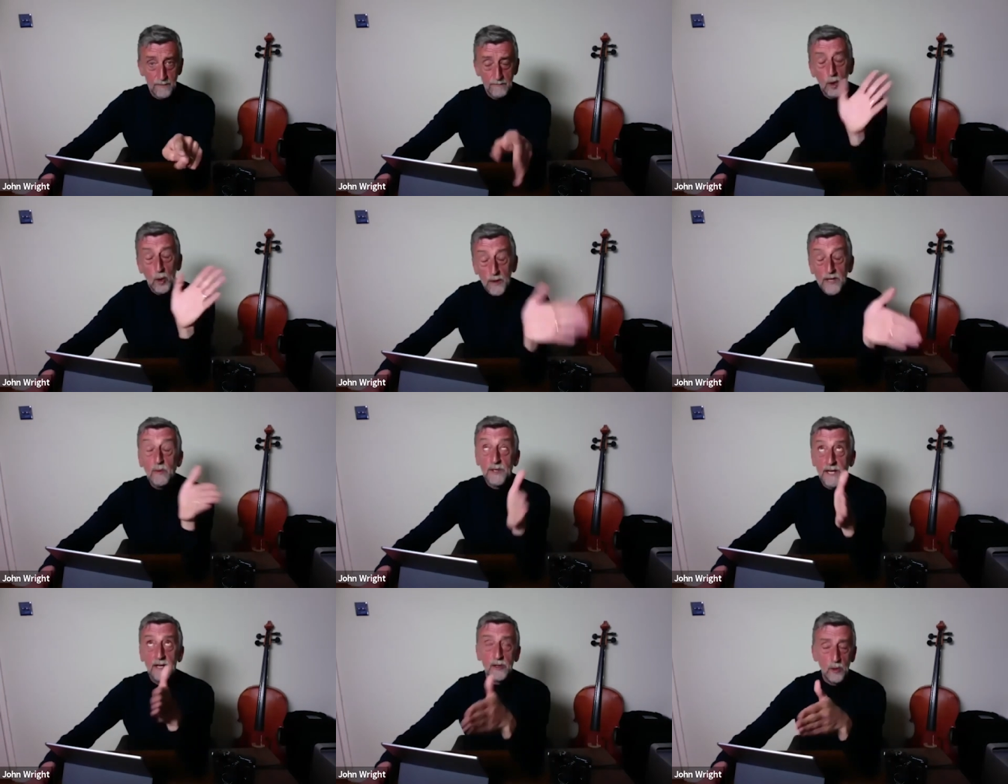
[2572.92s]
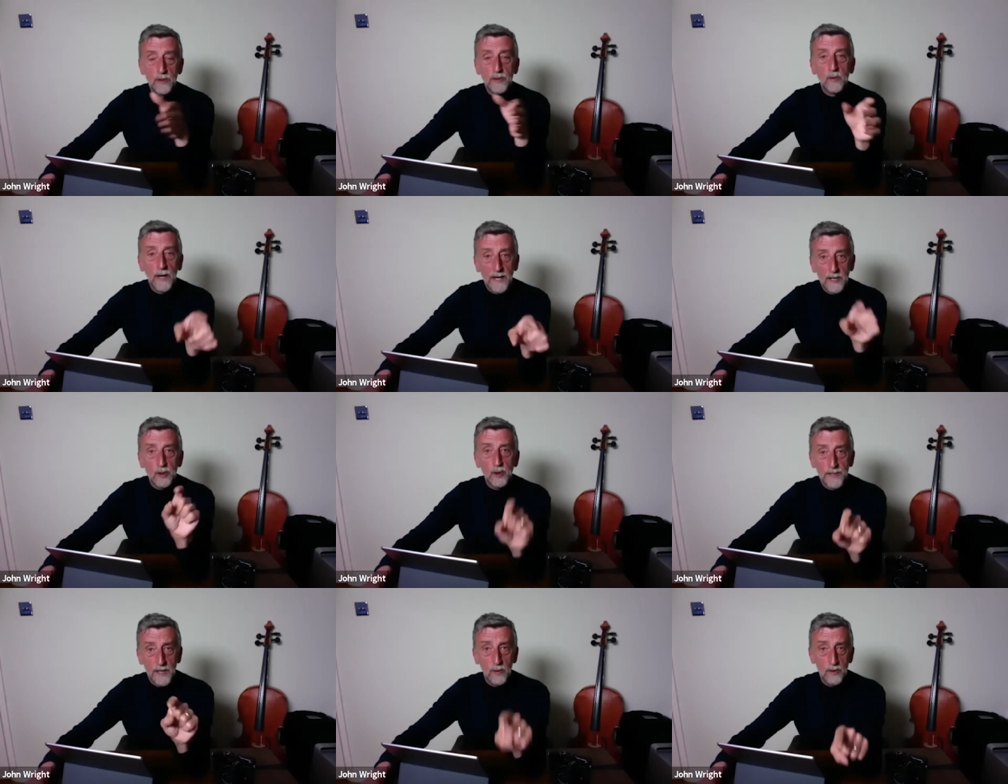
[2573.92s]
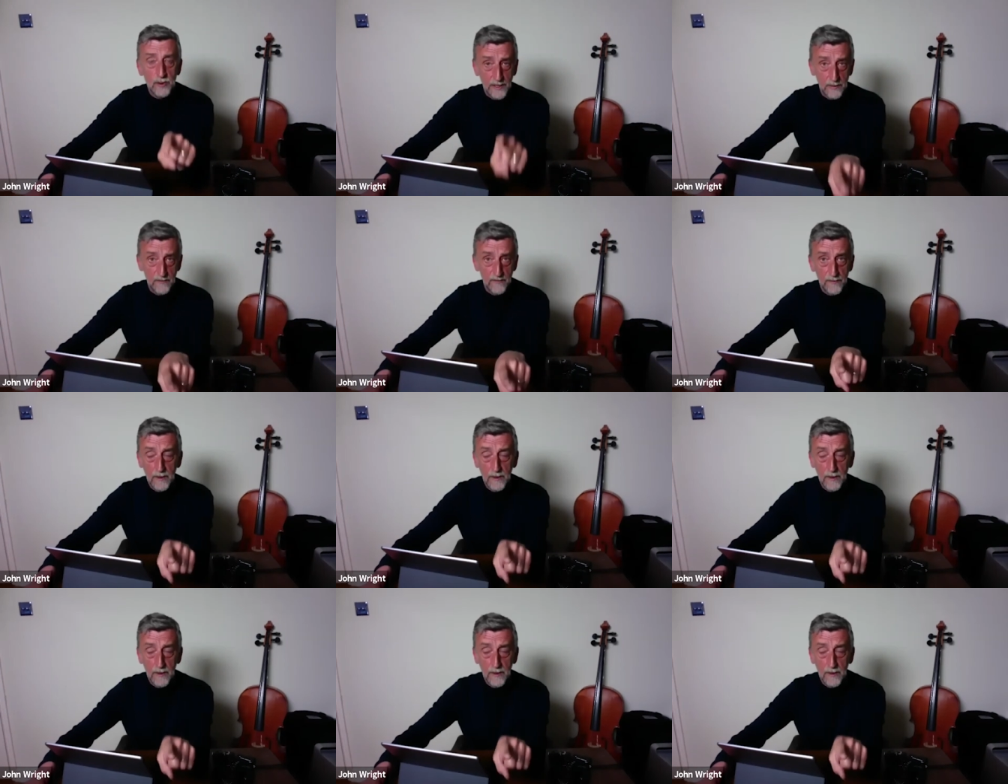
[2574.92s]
Nobody will sell you as well as you sell yourself.